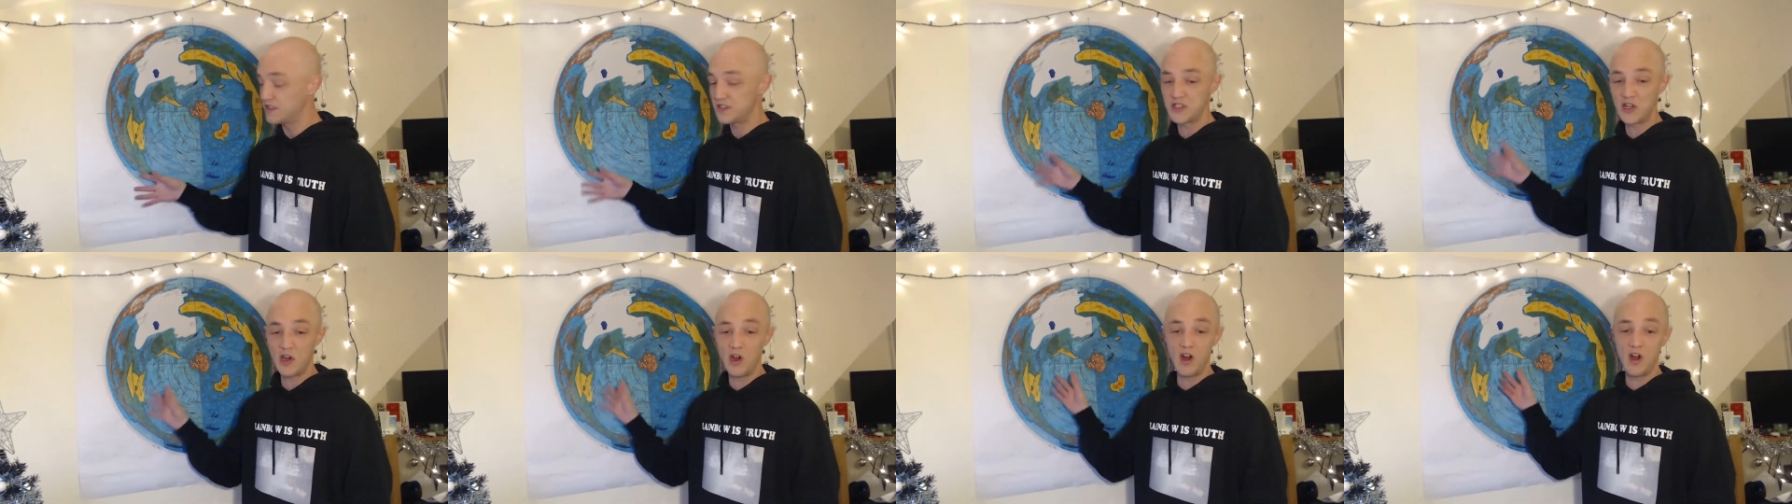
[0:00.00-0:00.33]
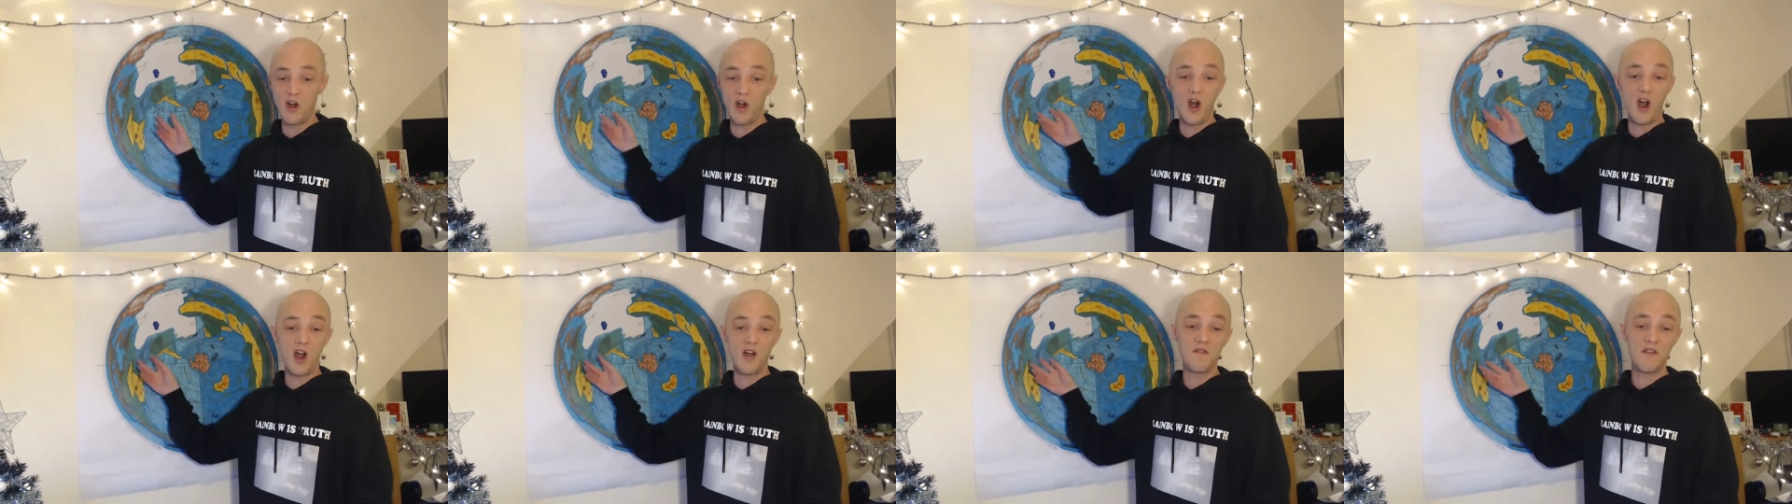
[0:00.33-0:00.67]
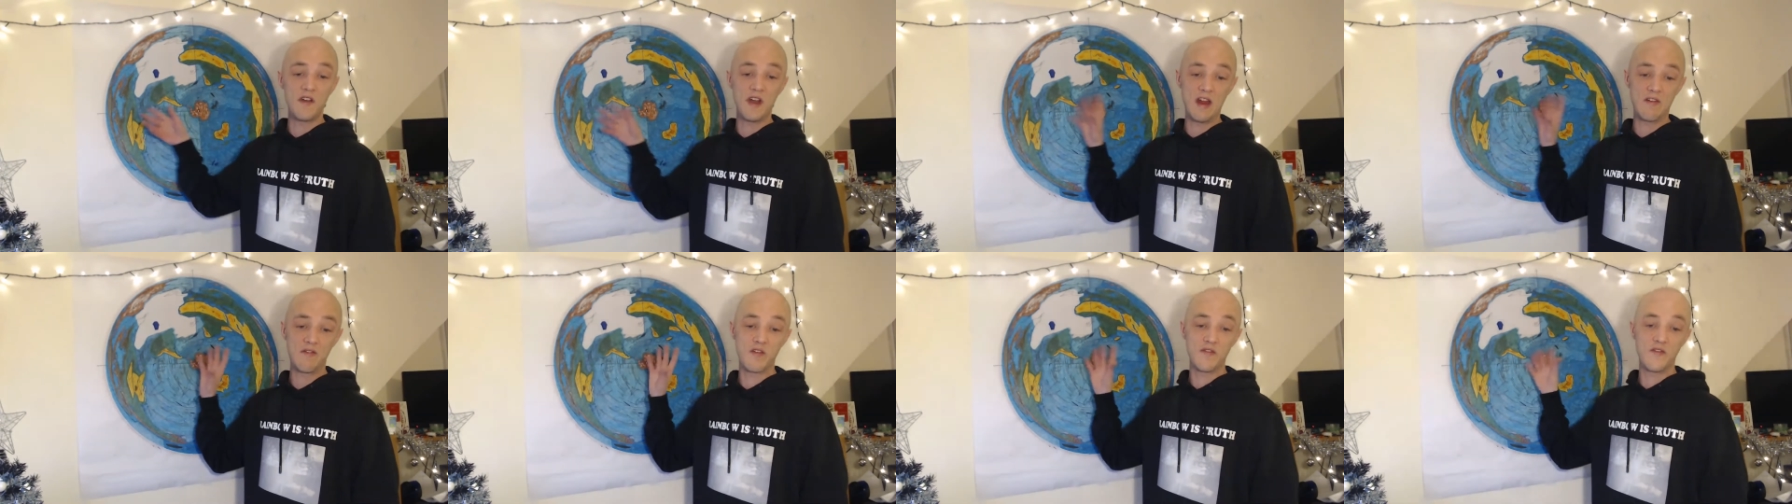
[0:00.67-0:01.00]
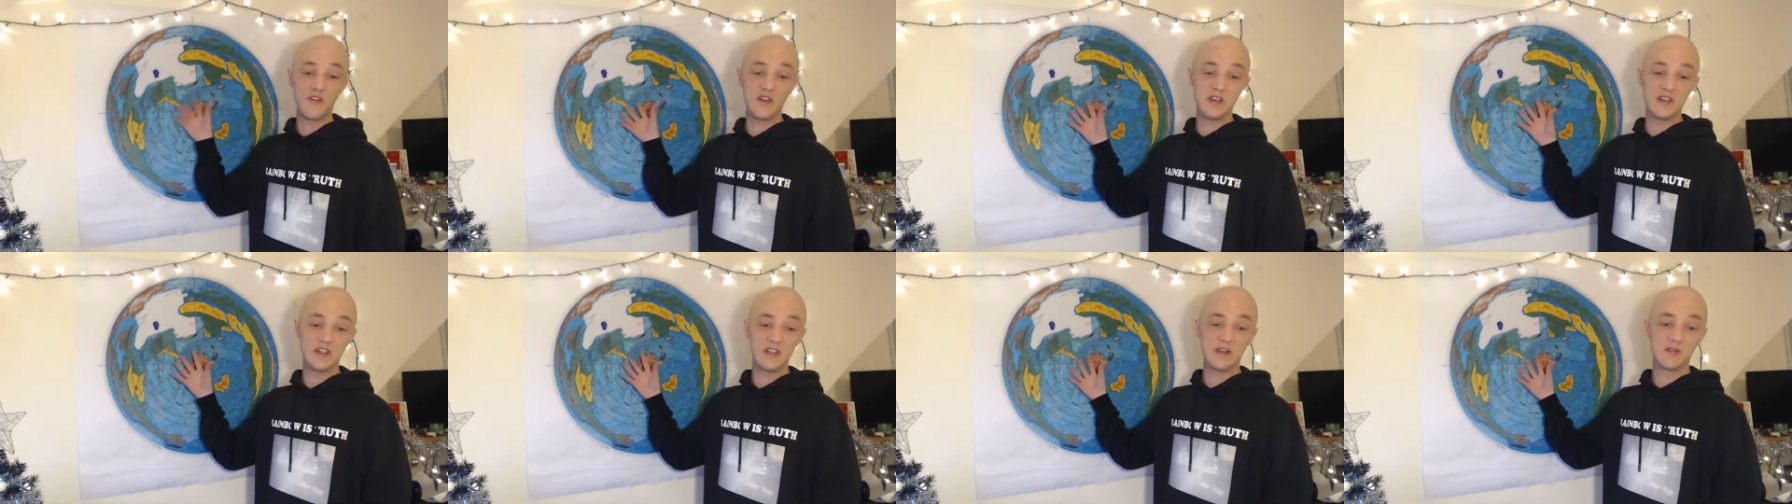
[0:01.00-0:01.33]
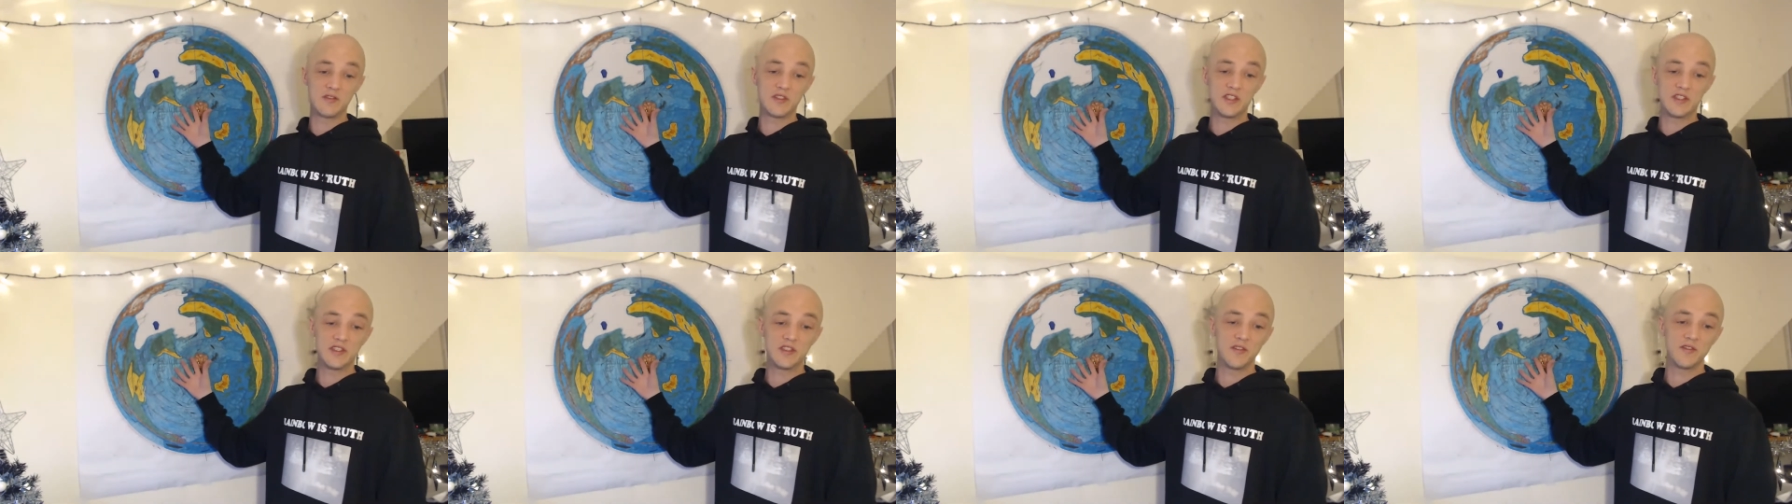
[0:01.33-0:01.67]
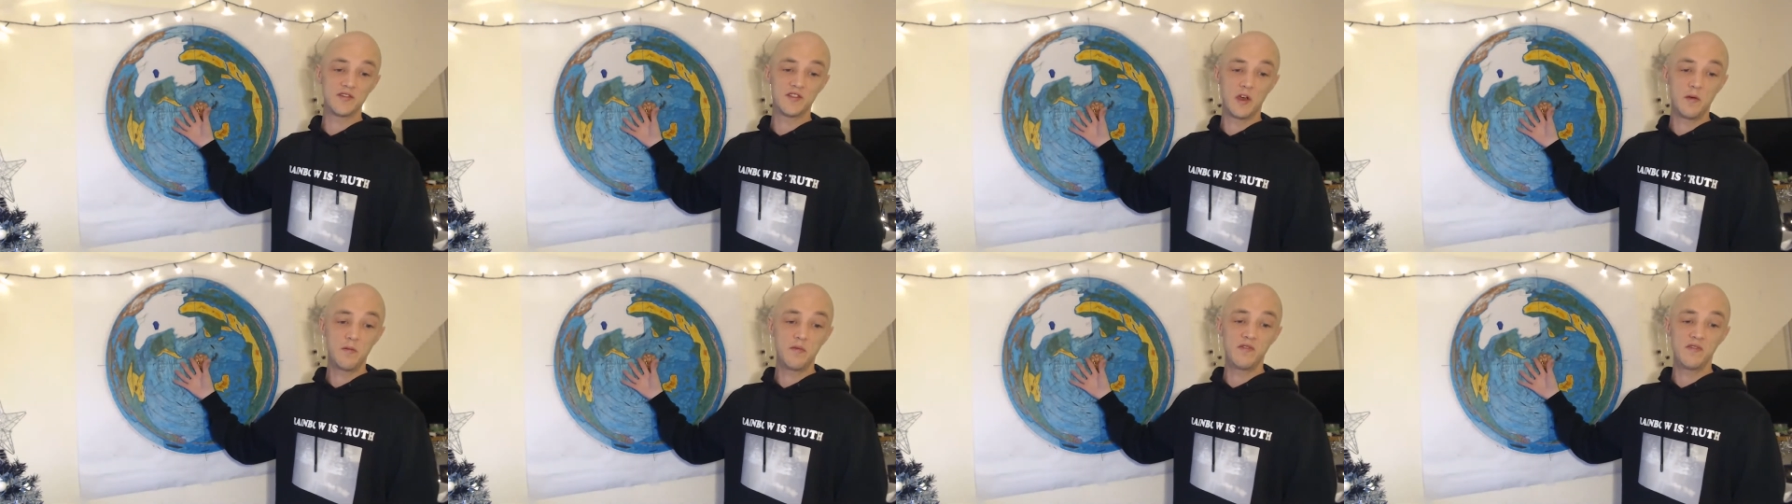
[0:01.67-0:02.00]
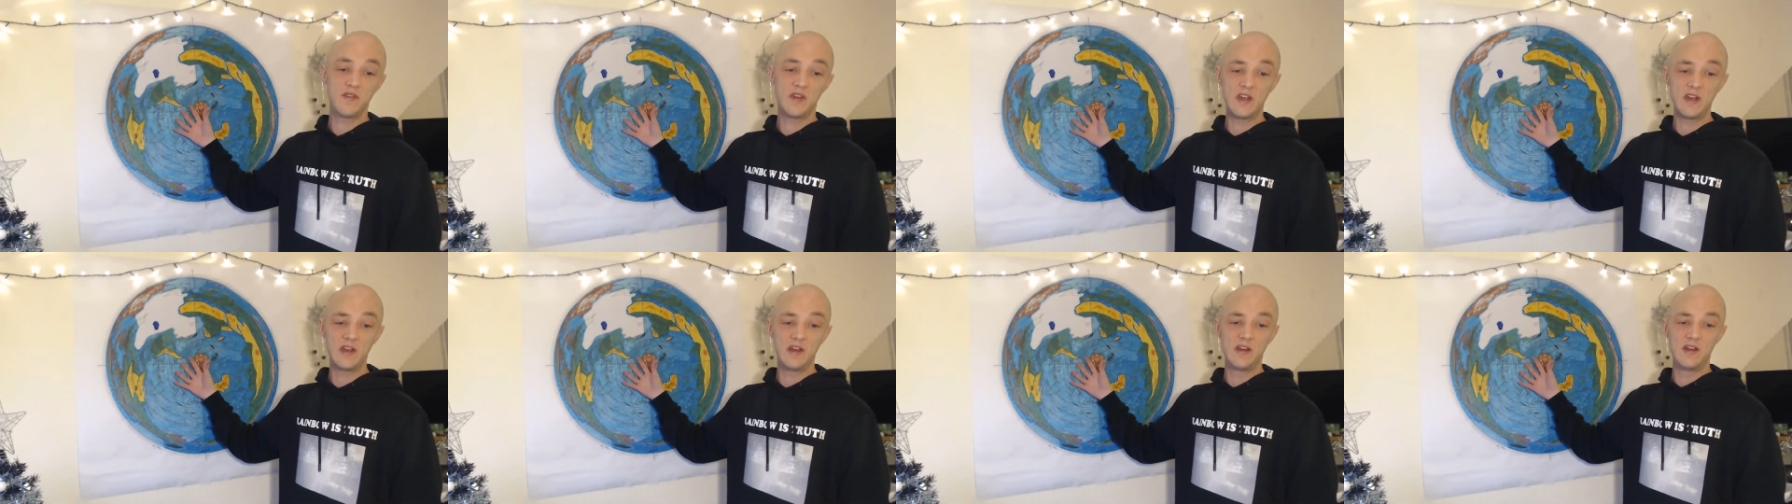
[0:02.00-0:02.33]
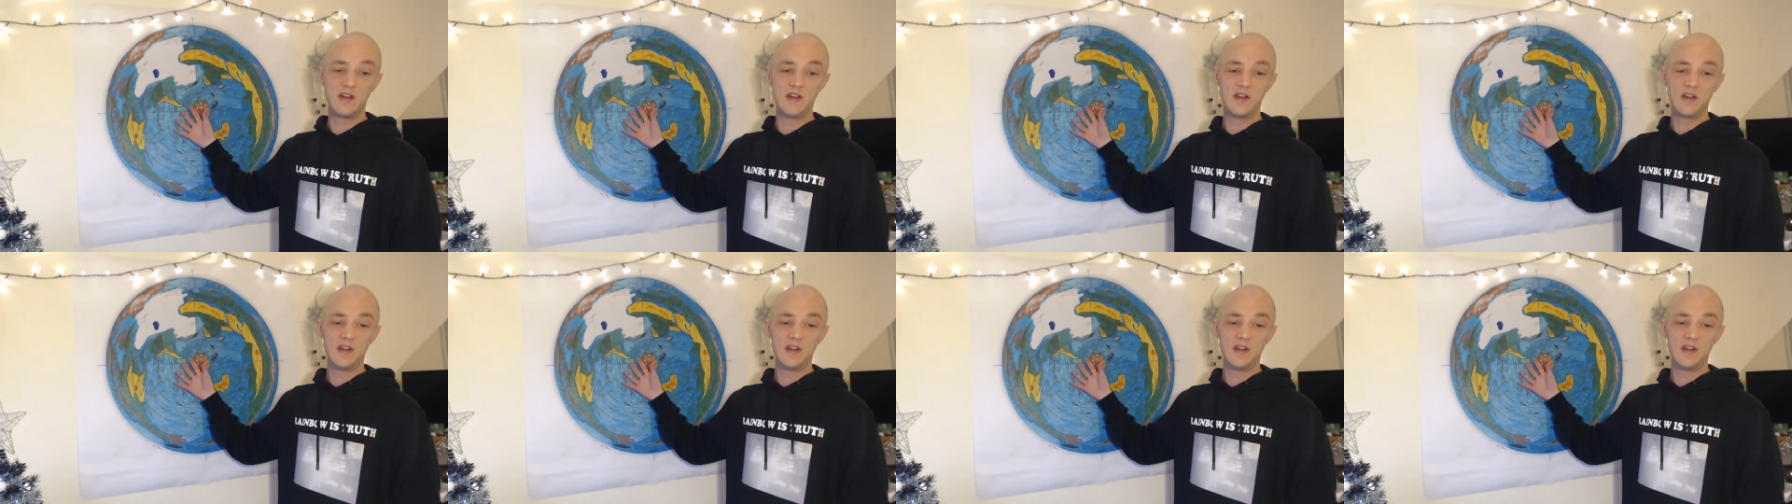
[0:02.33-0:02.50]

entire earth and everything else is on top of it.